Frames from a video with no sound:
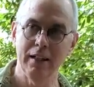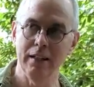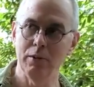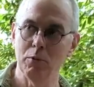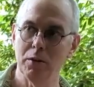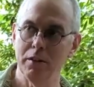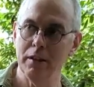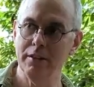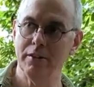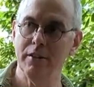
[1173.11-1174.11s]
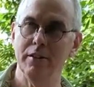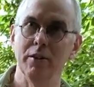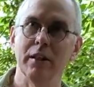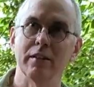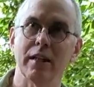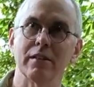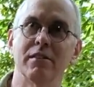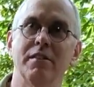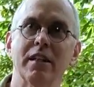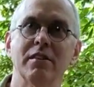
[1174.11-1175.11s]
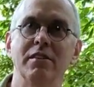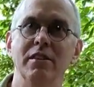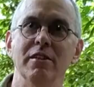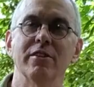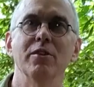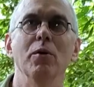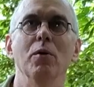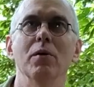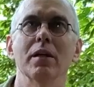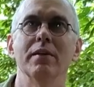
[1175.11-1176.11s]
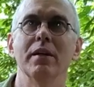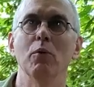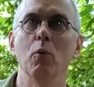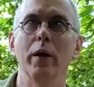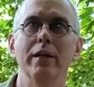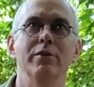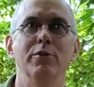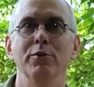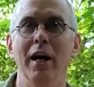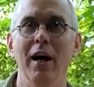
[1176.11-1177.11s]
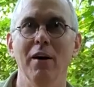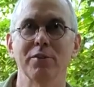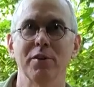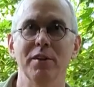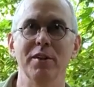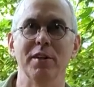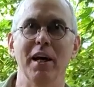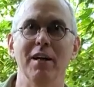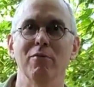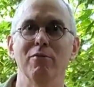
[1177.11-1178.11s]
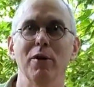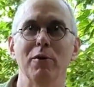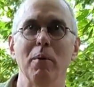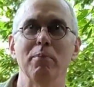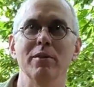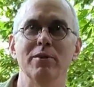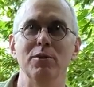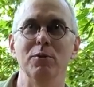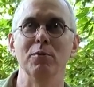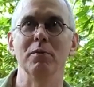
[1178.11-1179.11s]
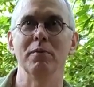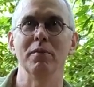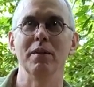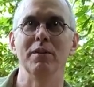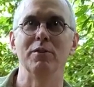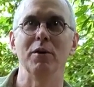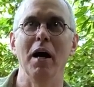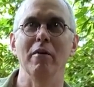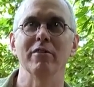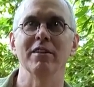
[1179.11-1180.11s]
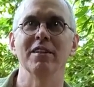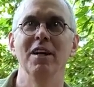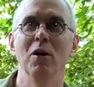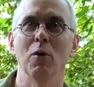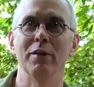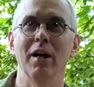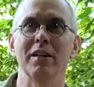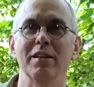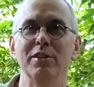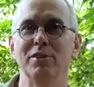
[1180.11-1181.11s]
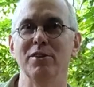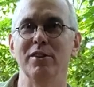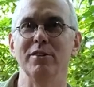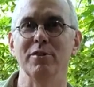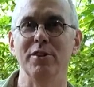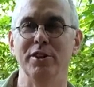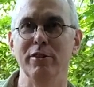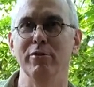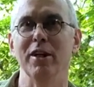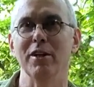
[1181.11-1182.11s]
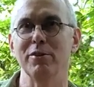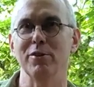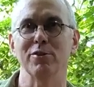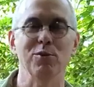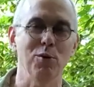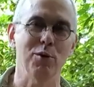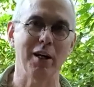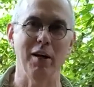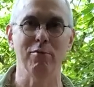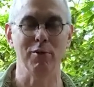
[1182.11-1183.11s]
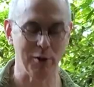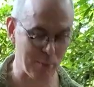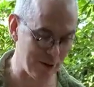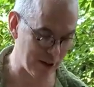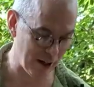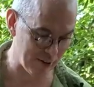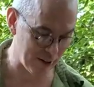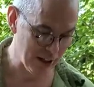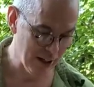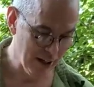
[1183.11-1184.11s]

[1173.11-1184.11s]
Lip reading: inward into you and like sticks to your soul, and then it weighs you down so that you can't float up into heaven, or at least your jiva or your soul can't float up into heaven.